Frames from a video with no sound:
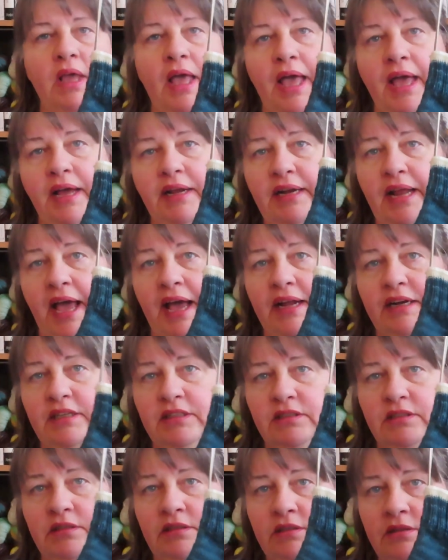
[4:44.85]
and
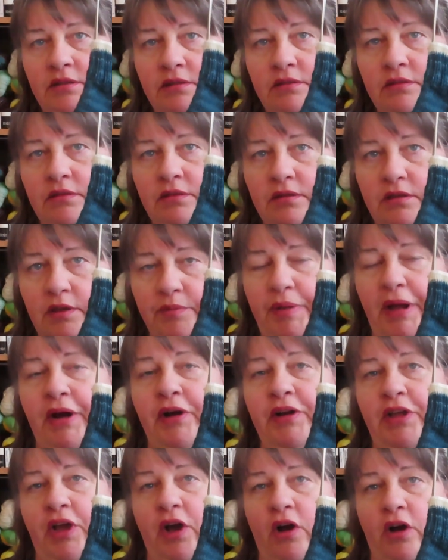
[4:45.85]
added the
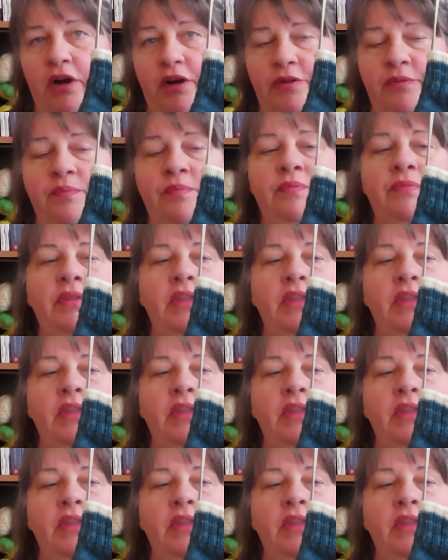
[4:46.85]
bare yarn.